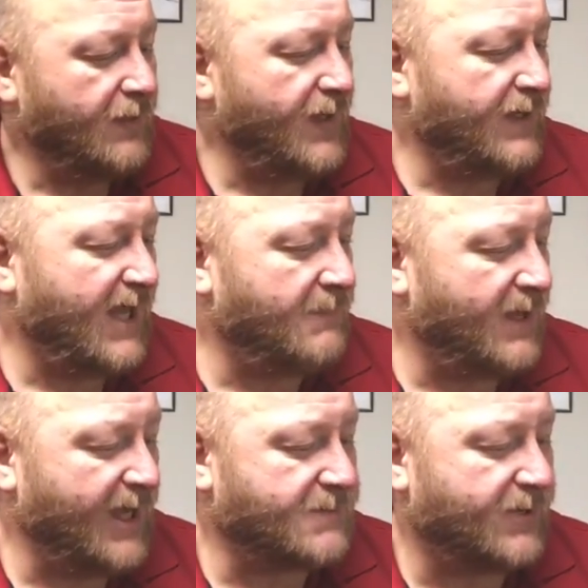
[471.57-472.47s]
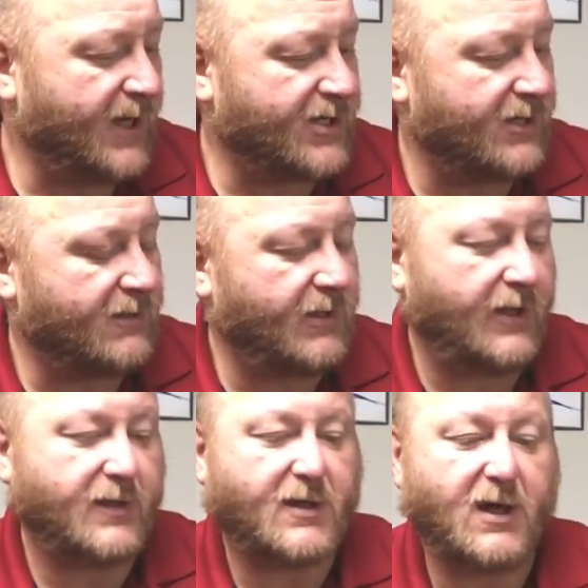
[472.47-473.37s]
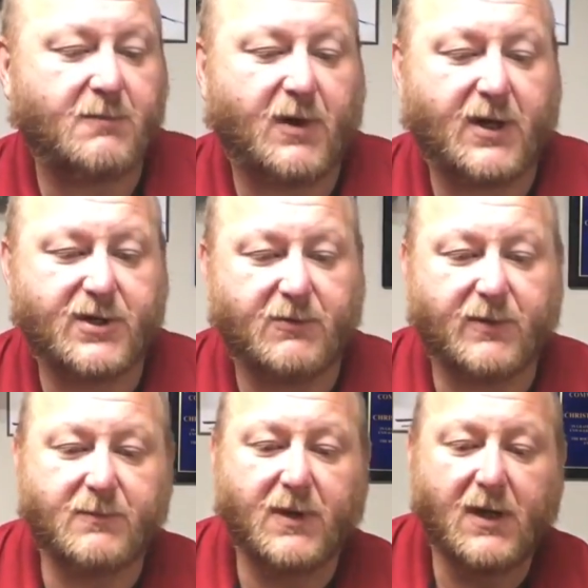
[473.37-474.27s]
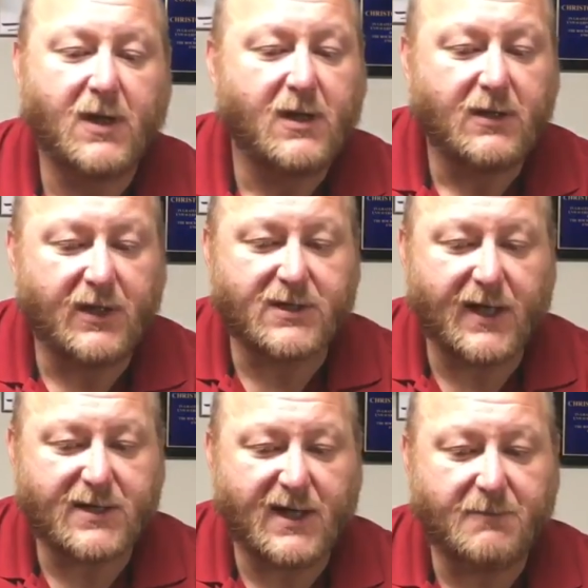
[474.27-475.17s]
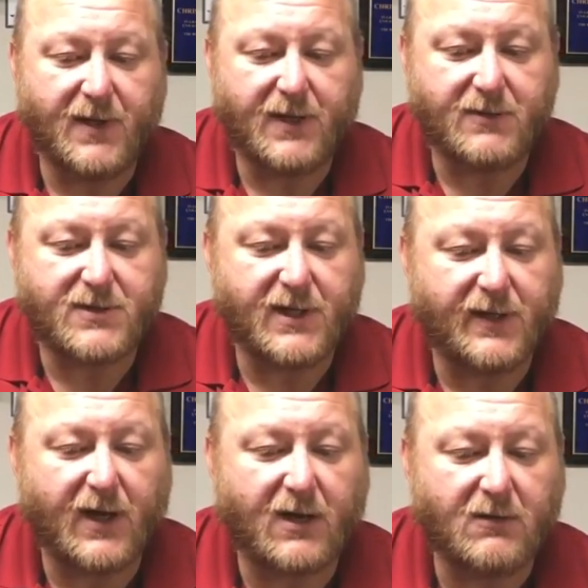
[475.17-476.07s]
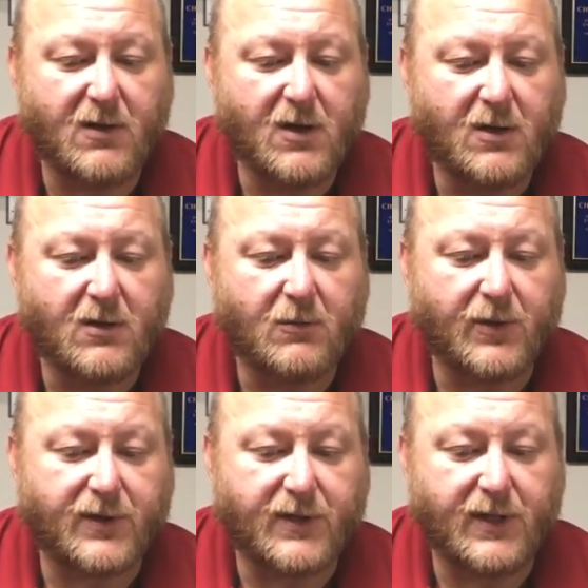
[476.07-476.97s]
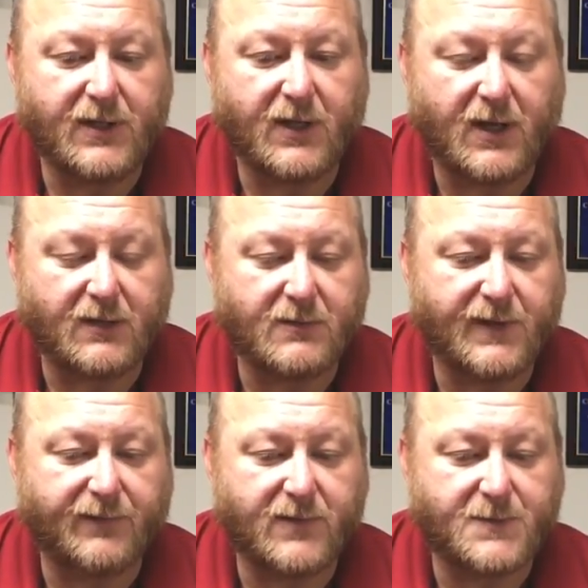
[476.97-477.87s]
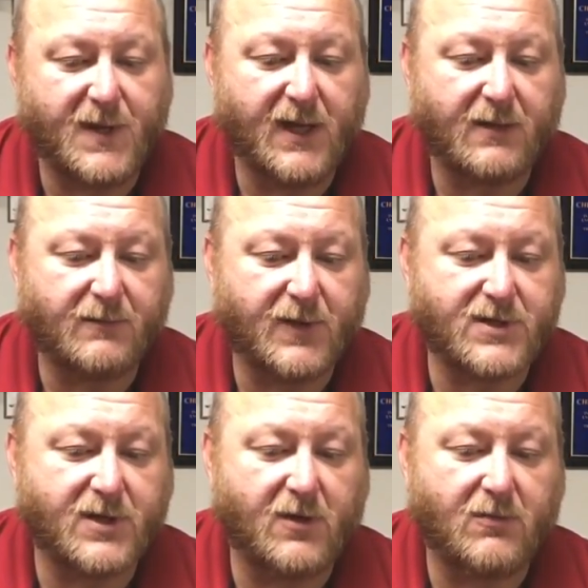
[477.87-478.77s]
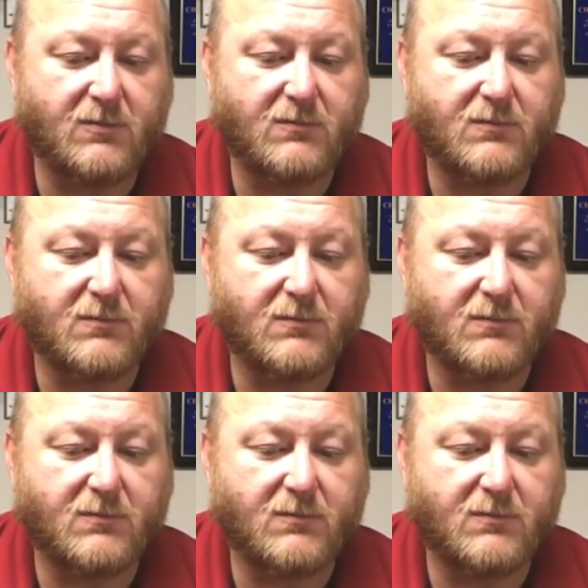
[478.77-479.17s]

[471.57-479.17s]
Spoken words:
Then came the next production and the current production one. The exact same thing you see there, with the difference being there's no